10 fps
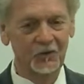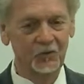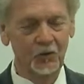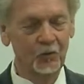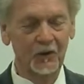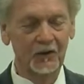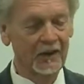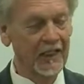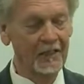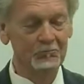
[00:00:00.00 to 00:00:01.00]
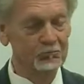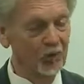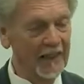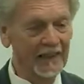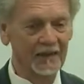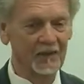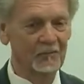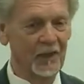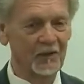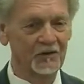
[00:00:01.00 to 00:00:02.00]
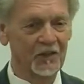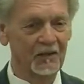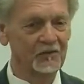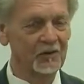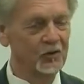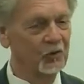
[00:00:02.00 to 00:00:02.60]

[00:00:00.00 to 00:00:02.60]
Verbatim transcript: You, you really can't break the marriage covenant.